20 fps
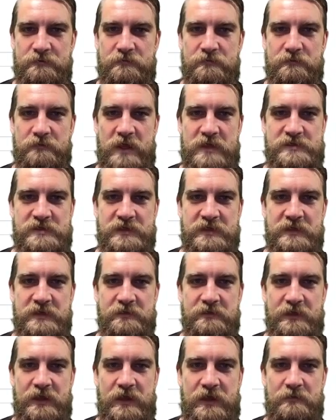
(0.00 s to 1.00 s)
mention
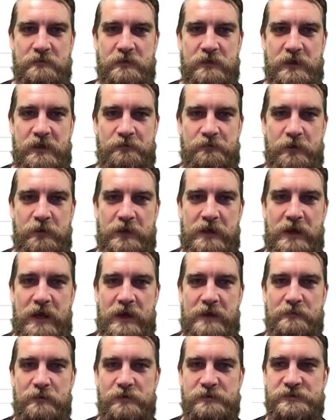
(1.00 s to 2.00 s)
here that,
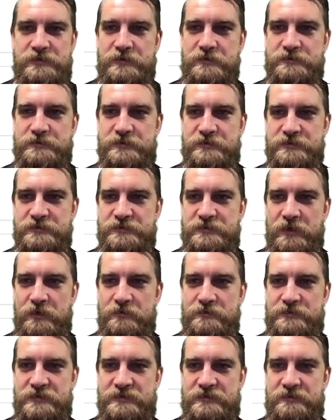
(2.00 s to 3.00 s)
FYI, most users
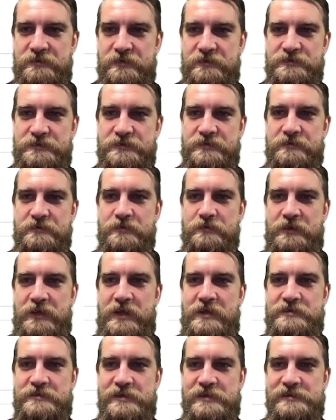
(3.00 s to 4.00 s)
don't disclose their
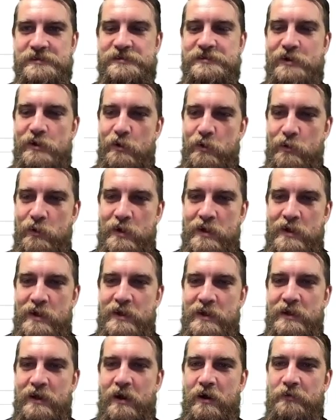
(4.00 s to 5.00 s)
location. So
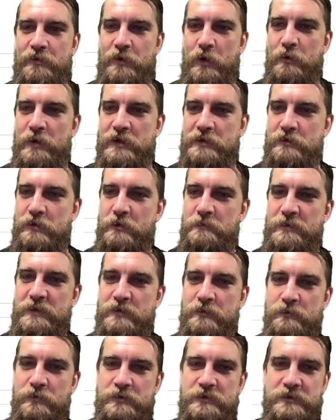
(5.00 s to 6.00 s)
although it could be a
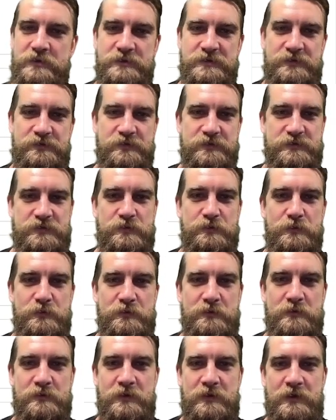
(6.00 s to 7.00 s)
really useful
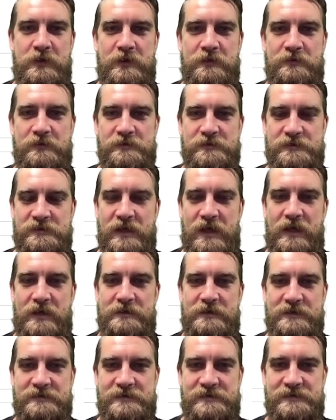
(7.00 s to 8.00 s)
tool, there's
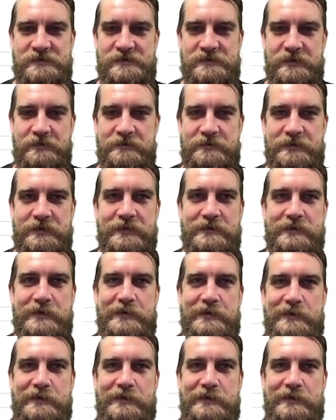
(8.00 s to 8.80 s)
not necessarily